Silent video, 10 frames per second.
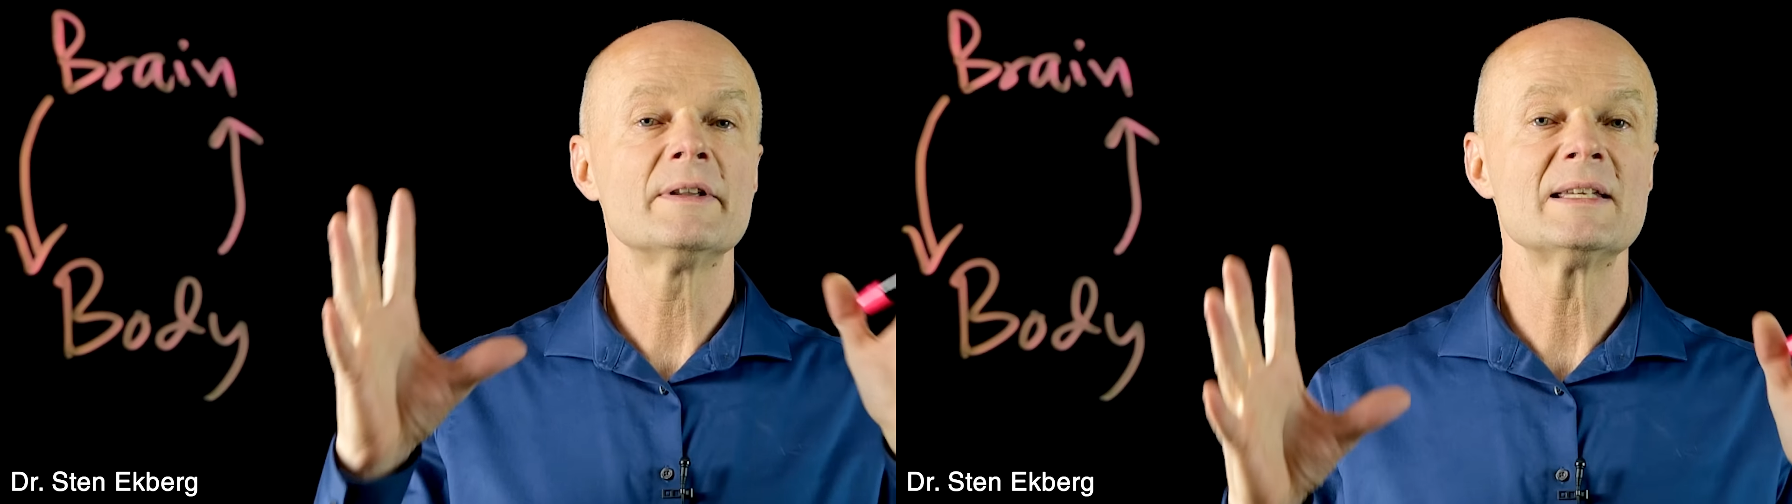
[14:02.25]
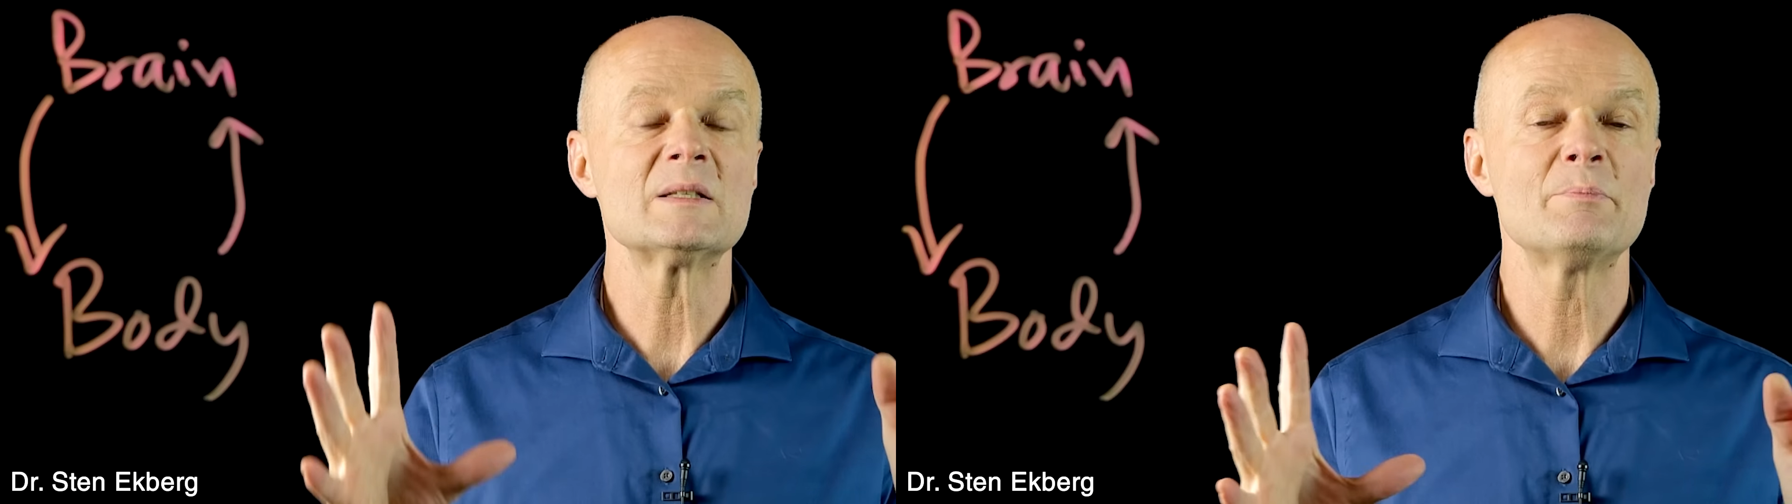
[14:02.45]

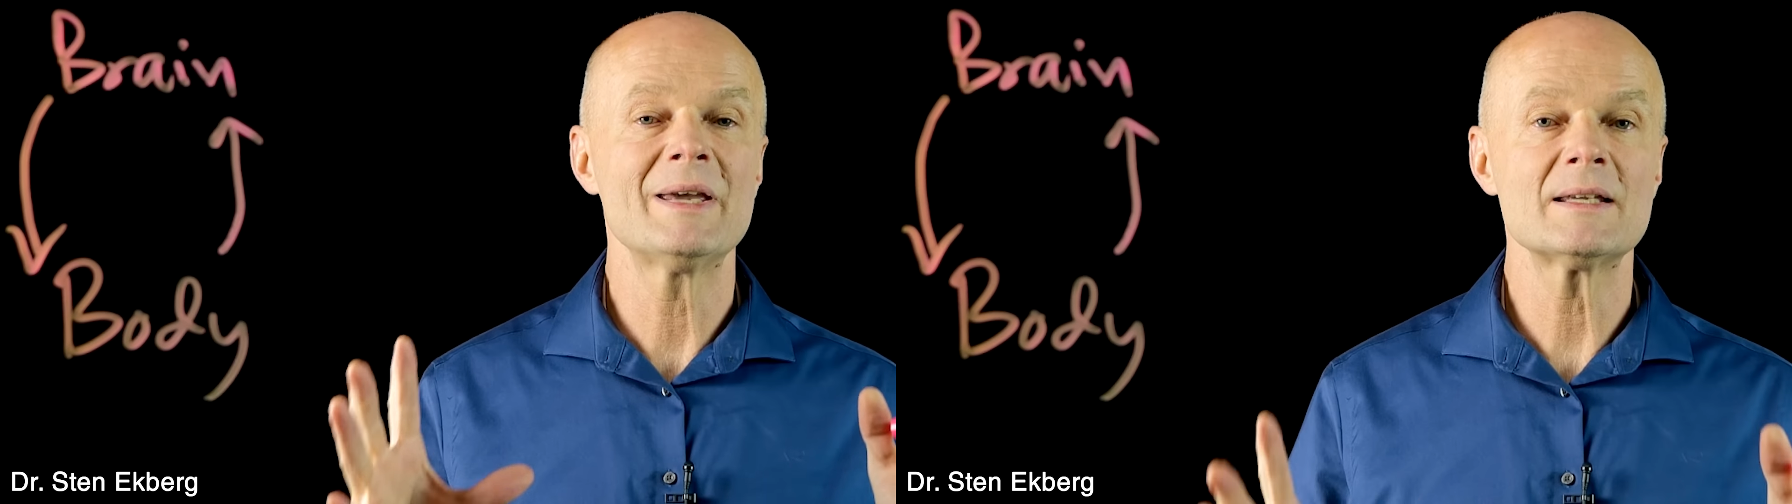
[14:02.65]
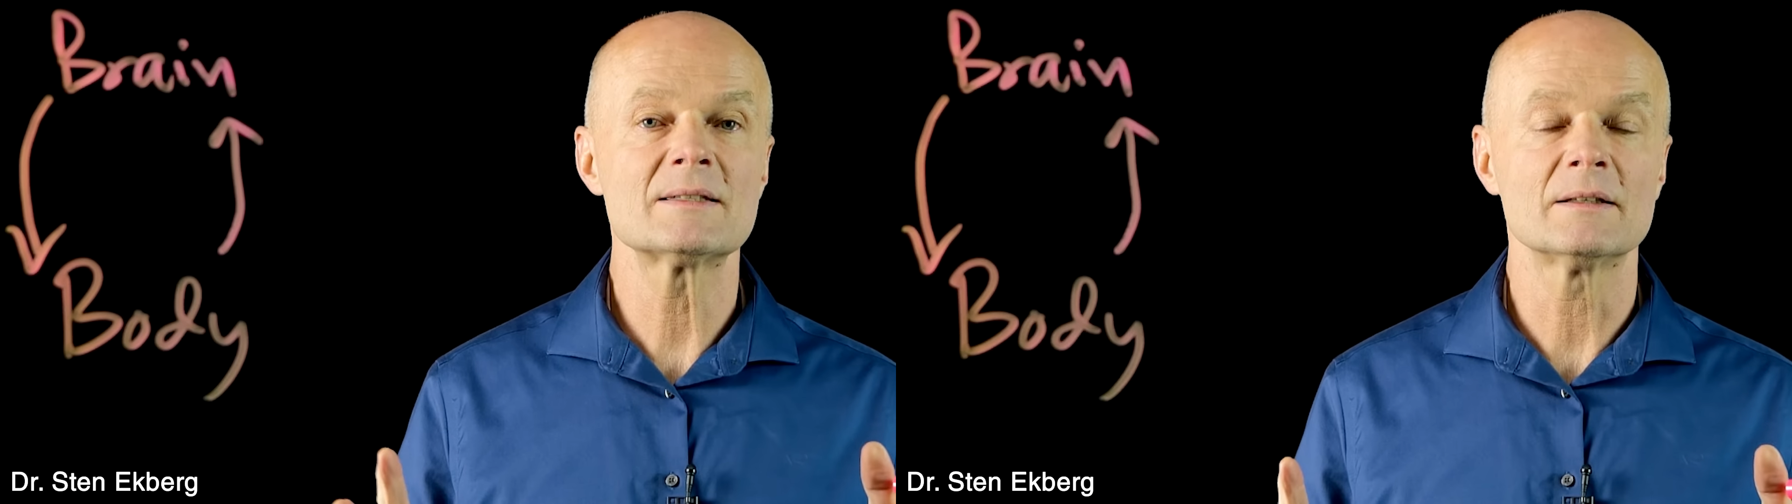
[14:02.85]
these
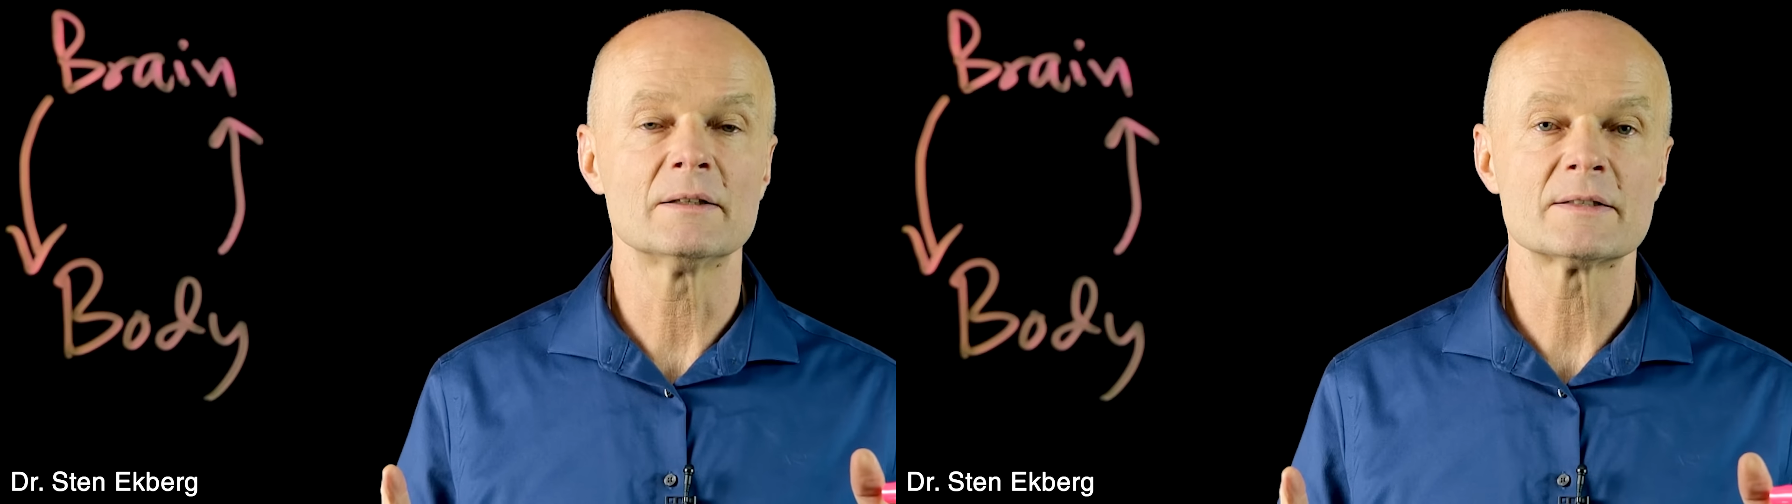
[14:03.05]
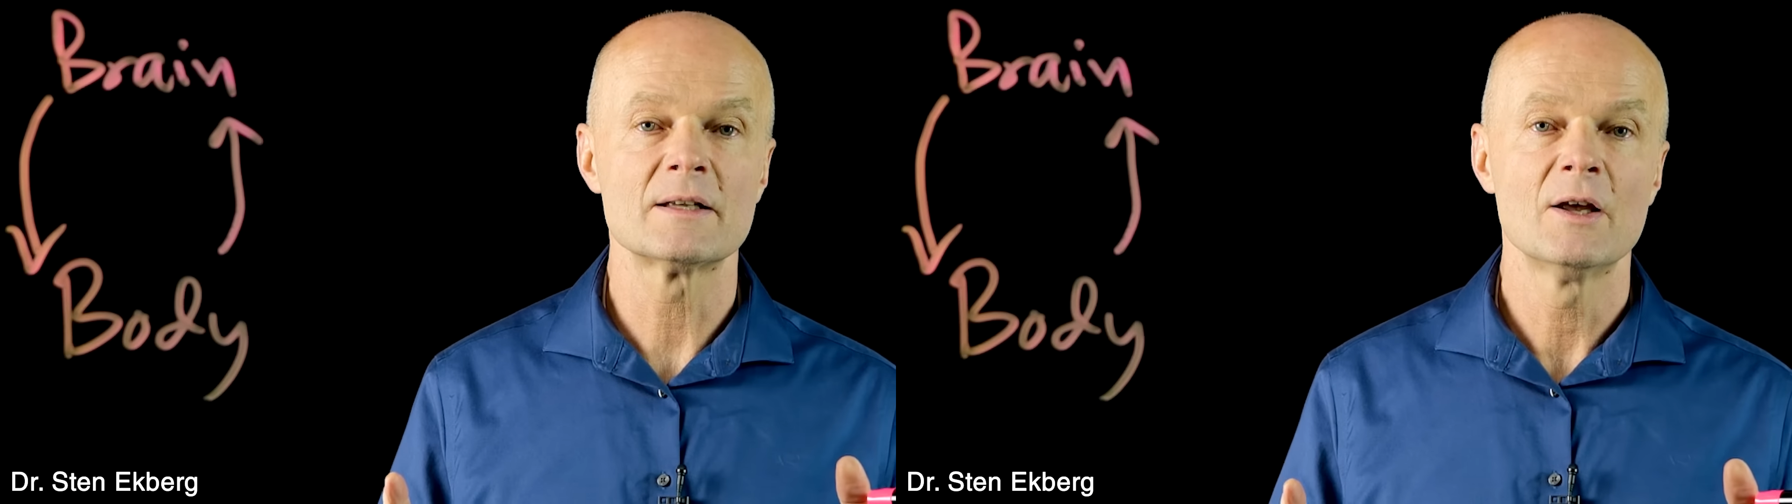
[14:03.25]

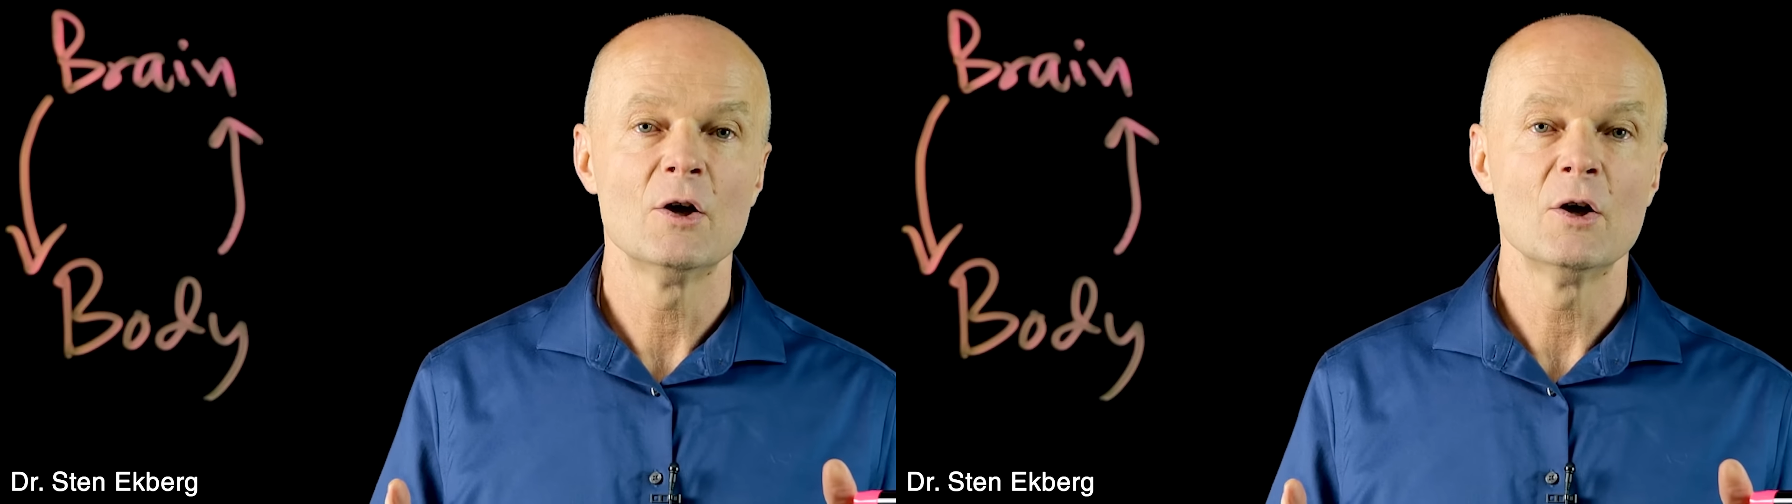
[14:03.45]
pixels